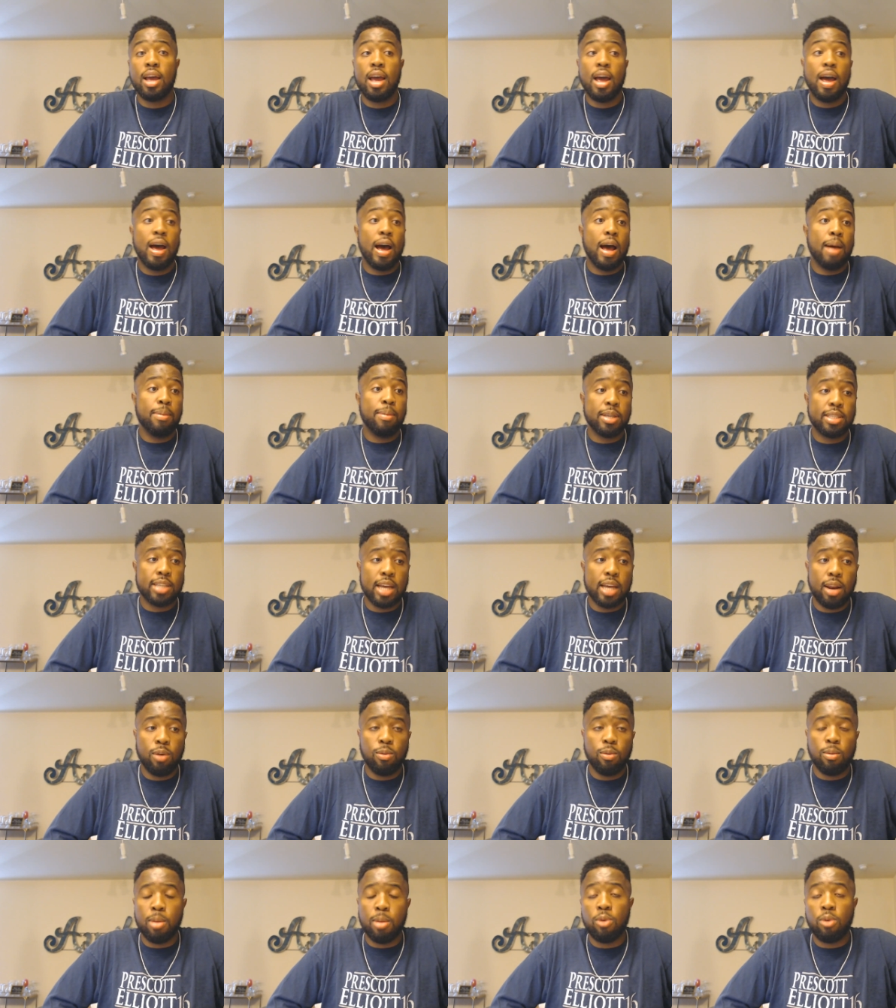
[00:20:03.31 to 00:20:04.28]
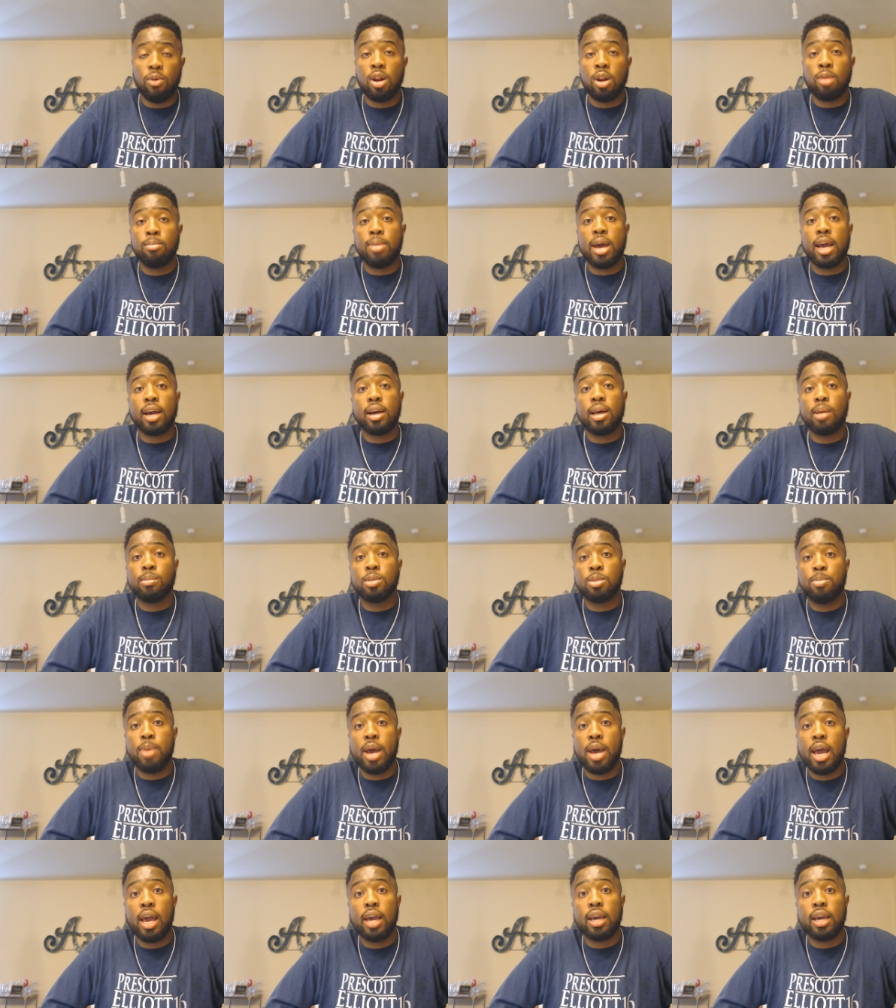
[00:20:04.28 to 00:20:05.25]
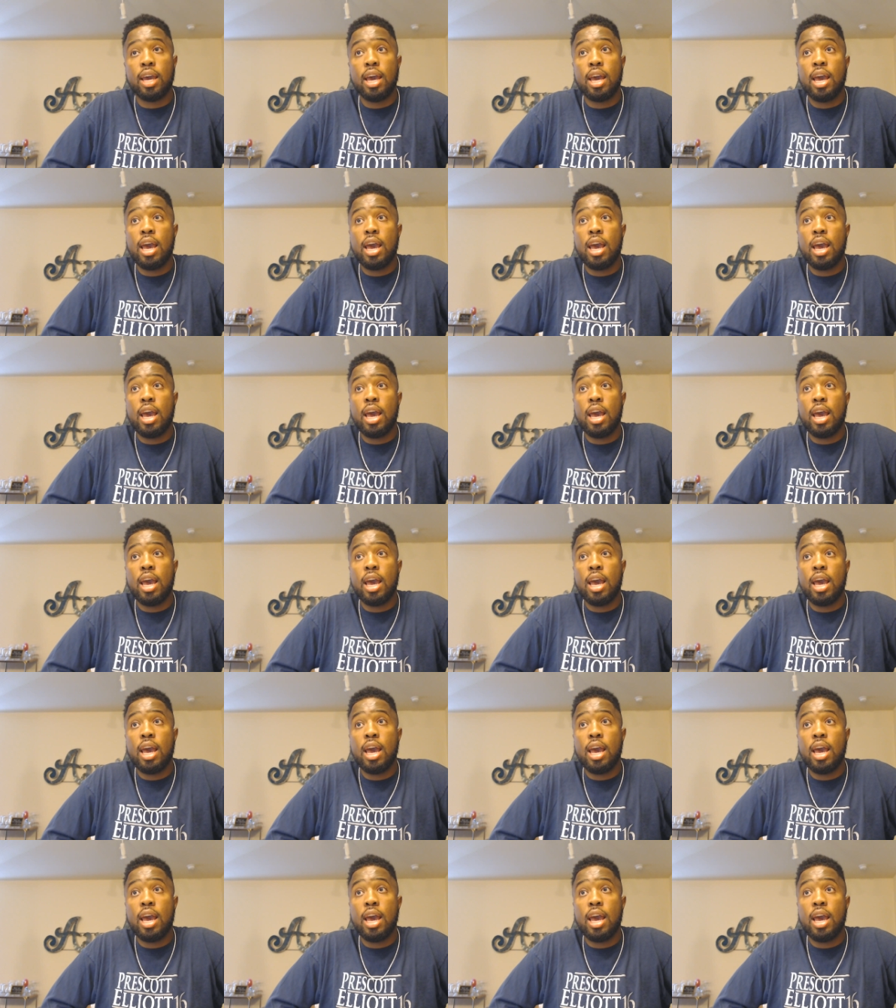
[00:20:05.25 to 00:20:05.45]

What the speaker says: I'm excited when my running back comes back.